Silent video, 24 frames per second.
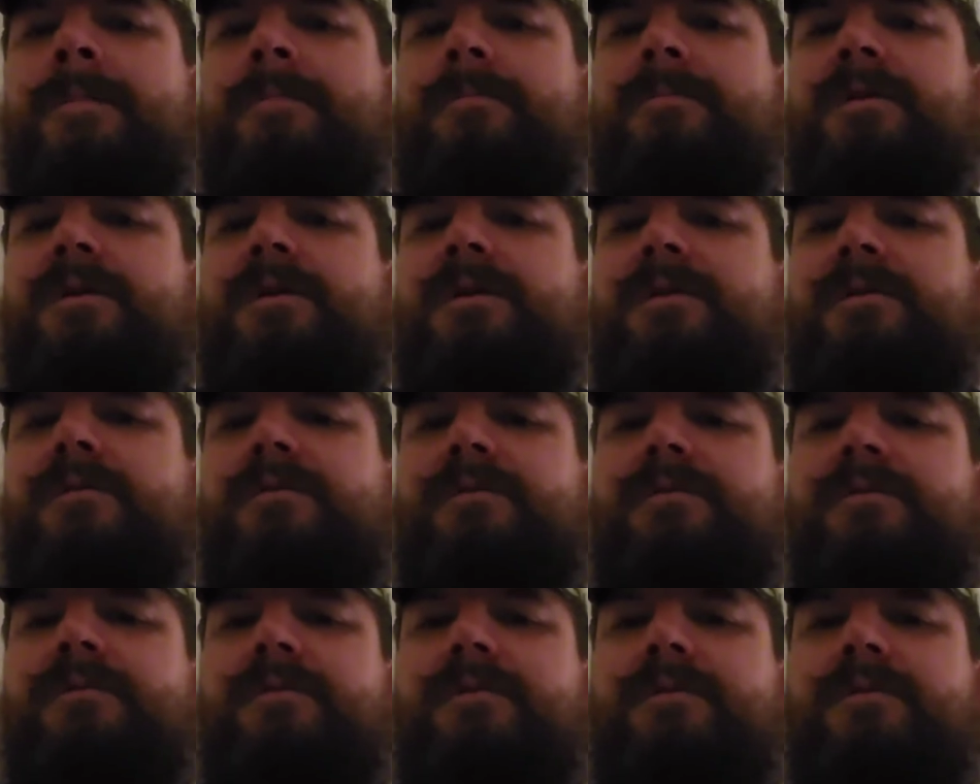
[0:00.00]

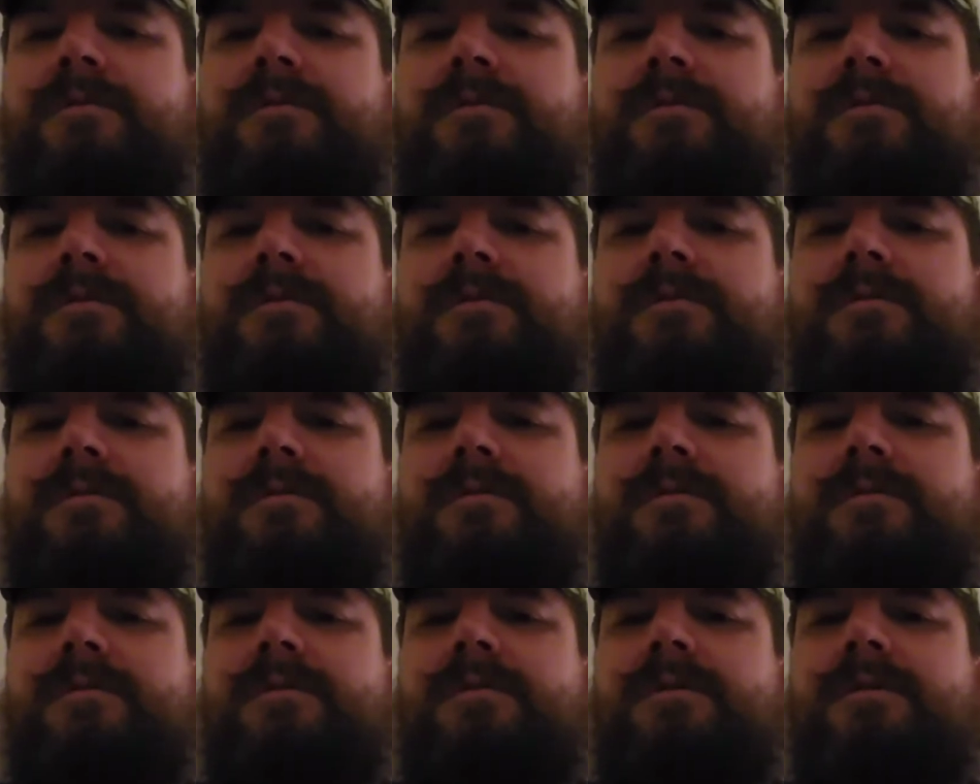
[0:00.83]
Because
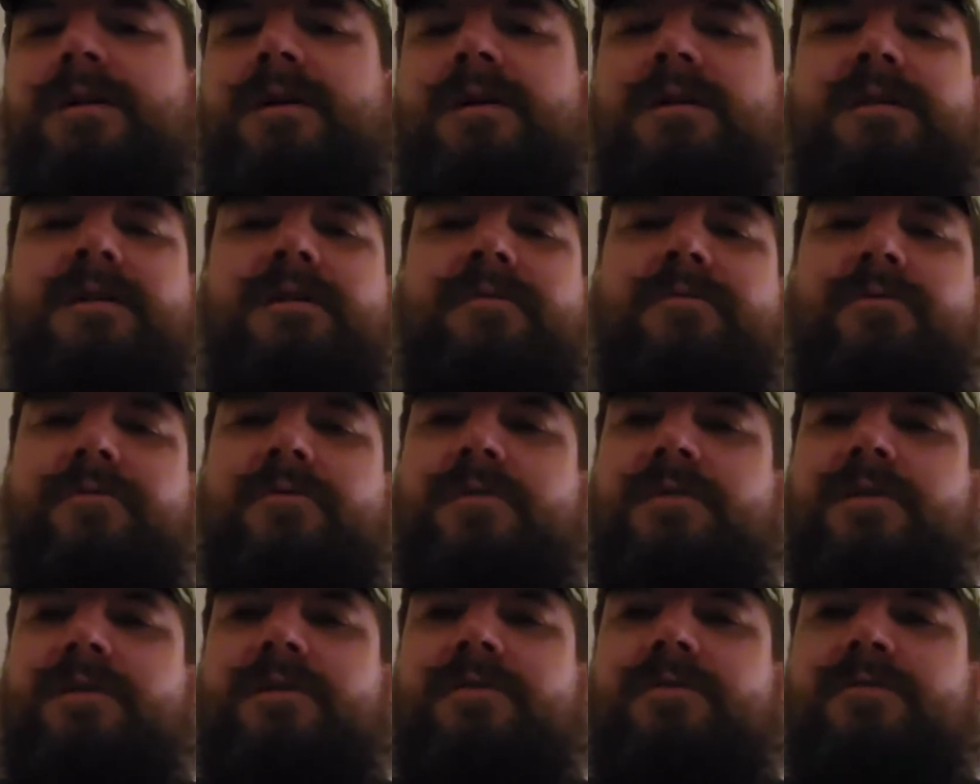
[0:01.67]
I'd never
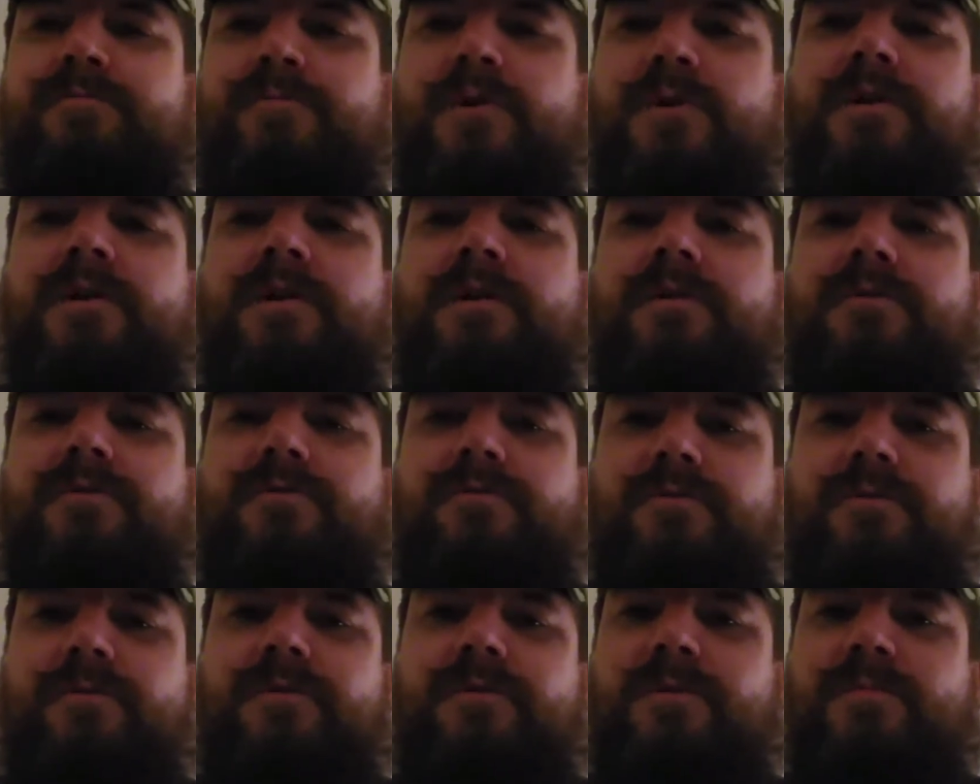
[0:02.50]
really experienced
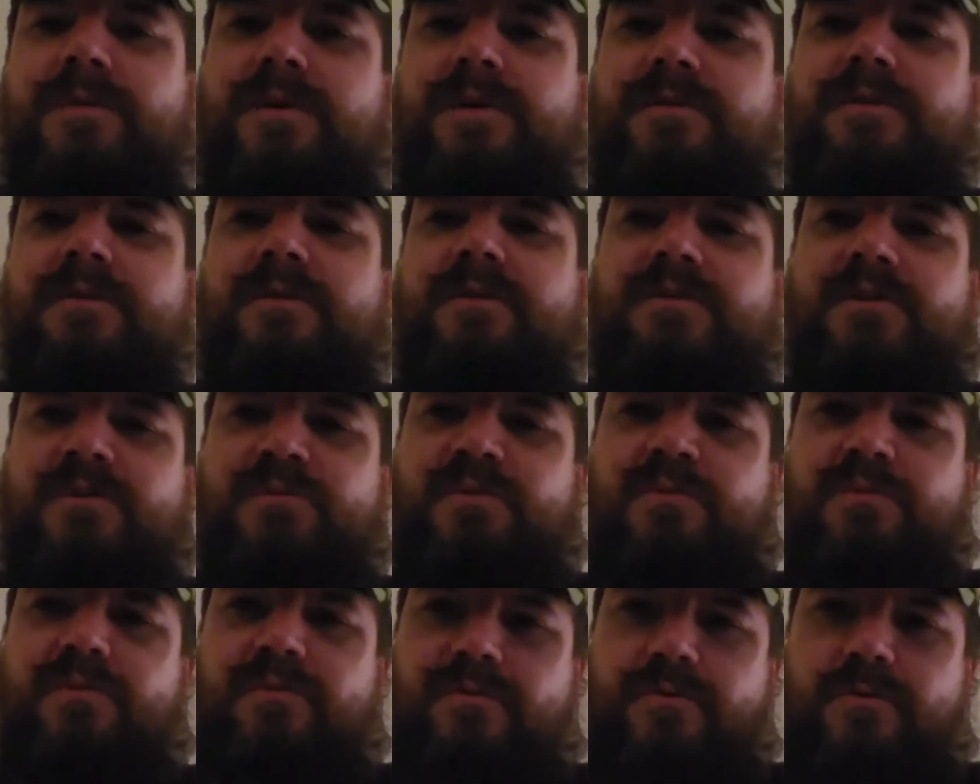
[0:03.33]
truly missing
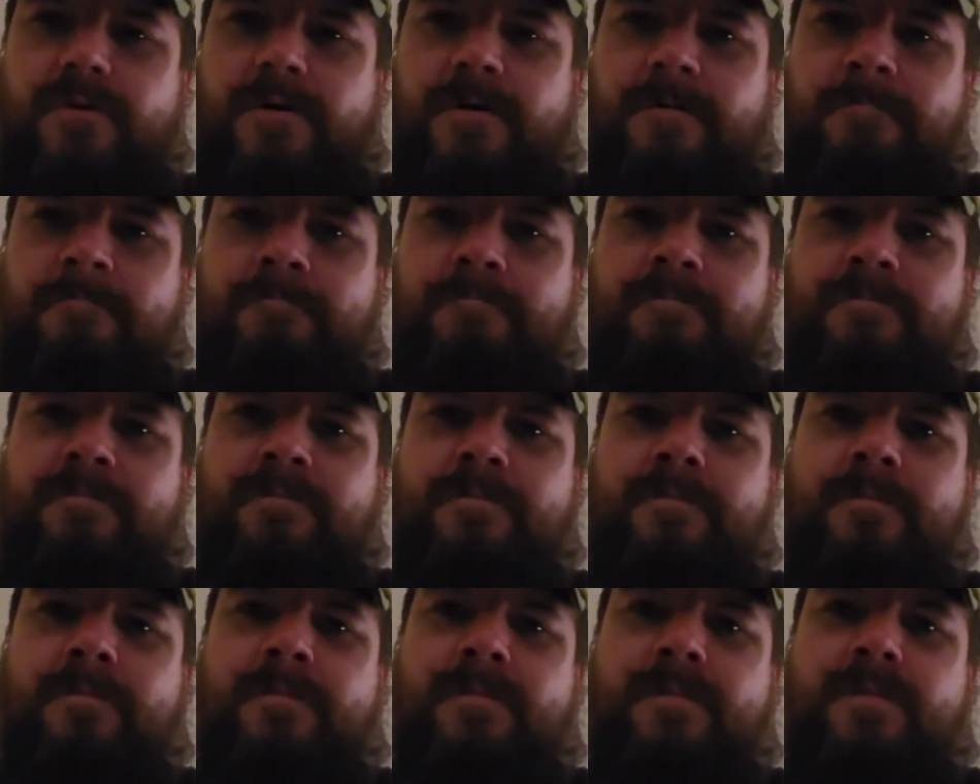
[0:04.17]
someone before,
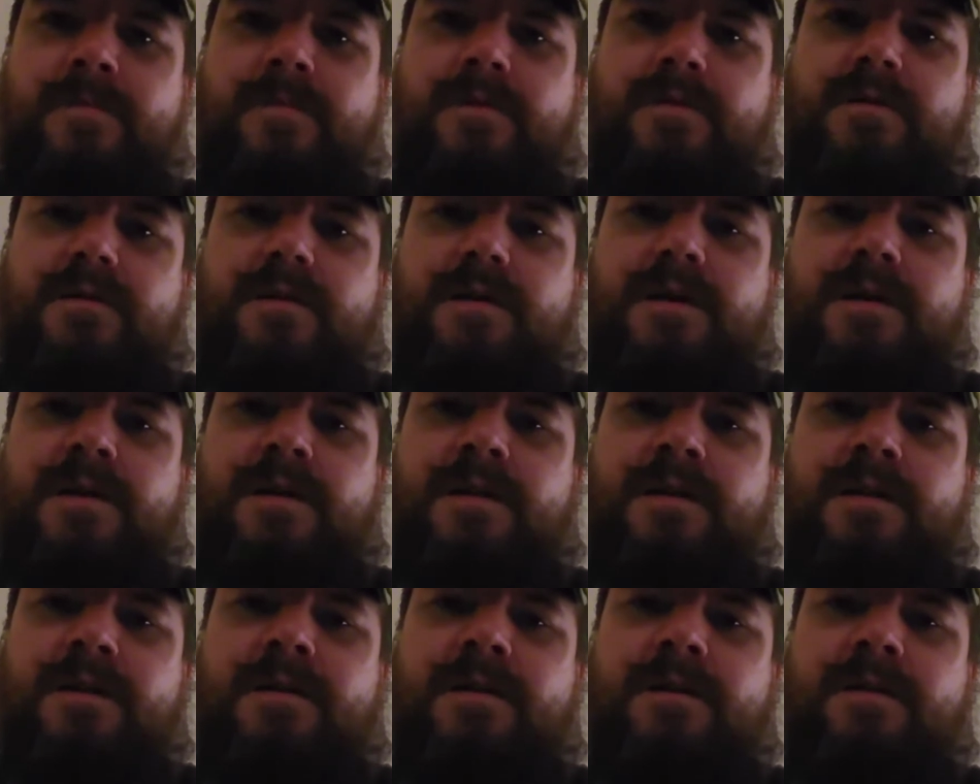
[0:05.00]
and